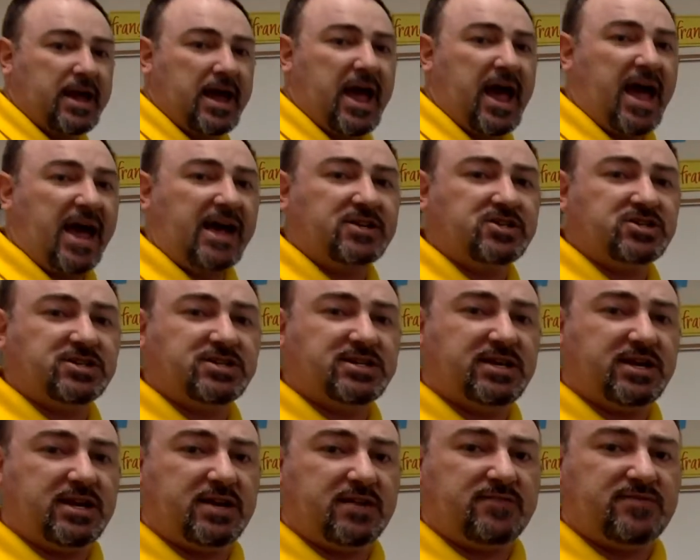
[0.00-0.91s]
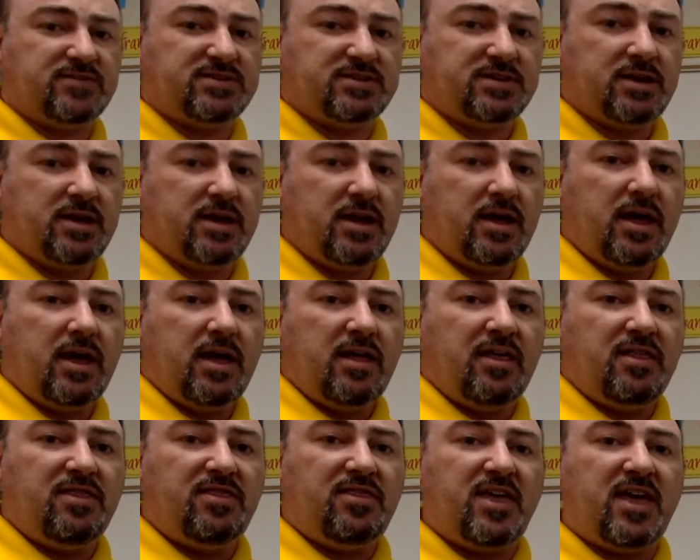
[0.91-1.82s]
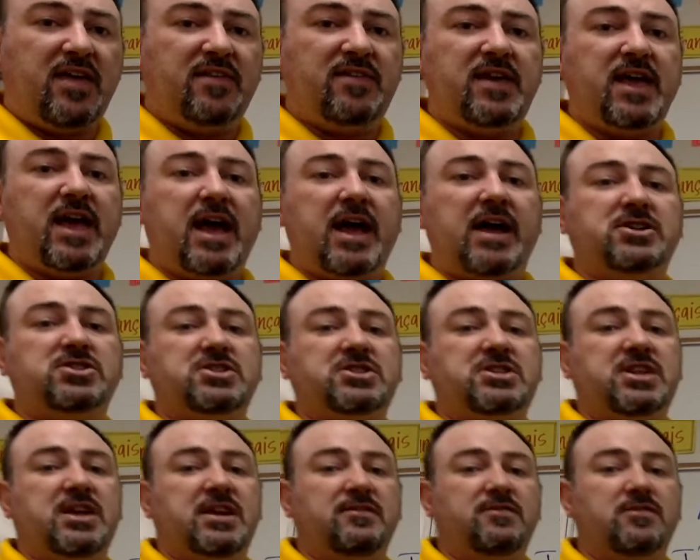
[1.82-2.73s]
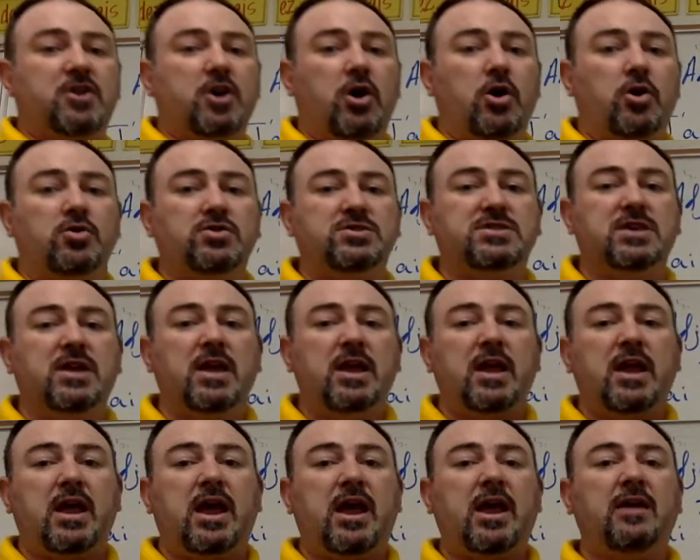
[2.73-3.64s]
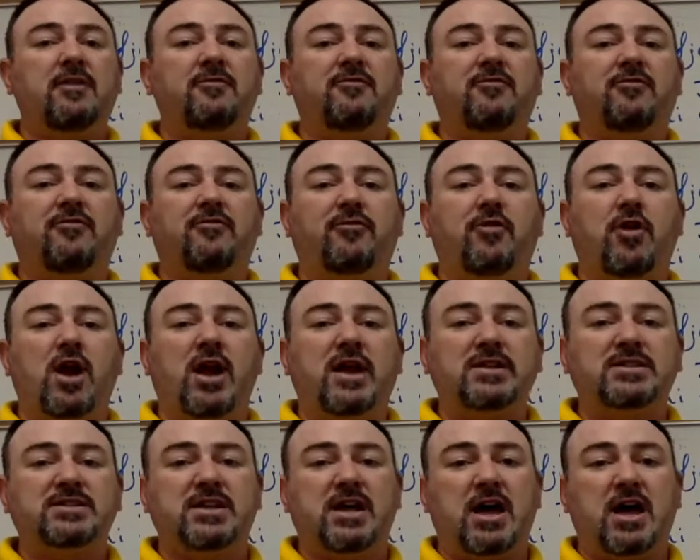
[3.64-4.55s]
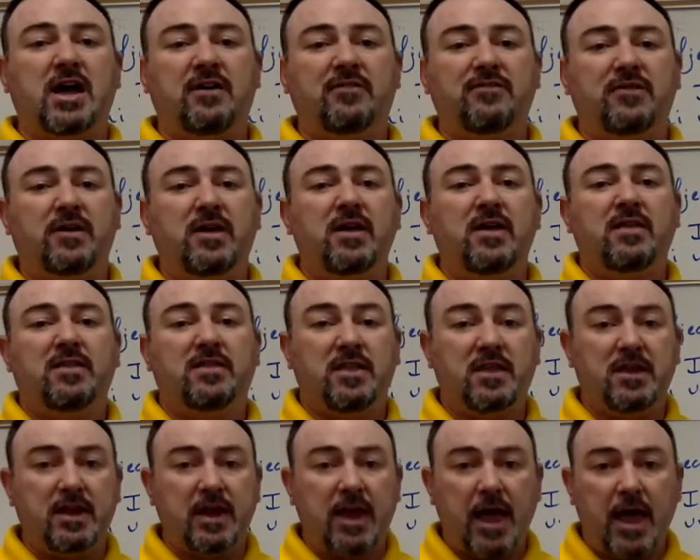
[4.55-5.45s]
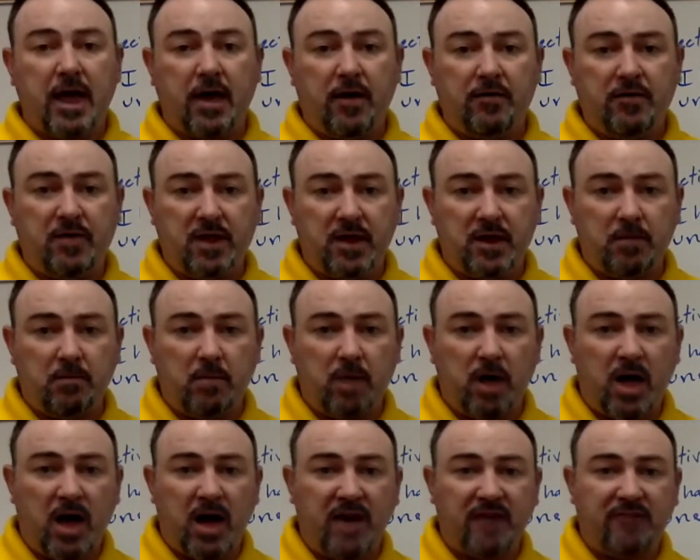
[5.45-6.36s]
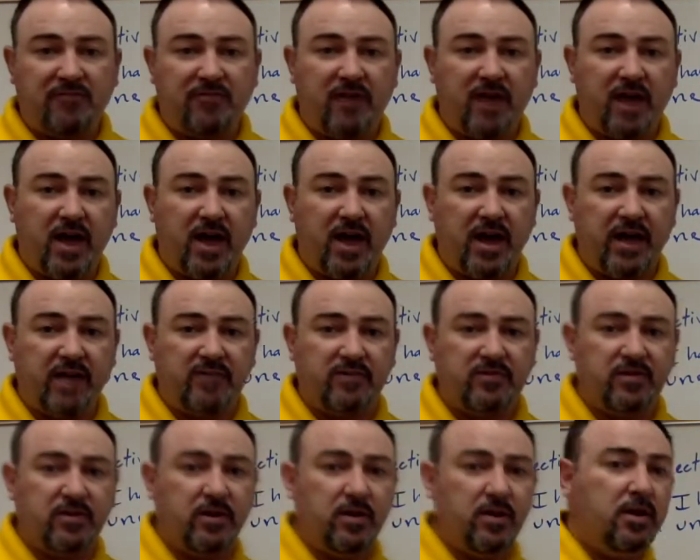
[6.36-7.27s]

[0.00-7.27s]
adjectives, then the adjective goes in front of the noun that it modifies.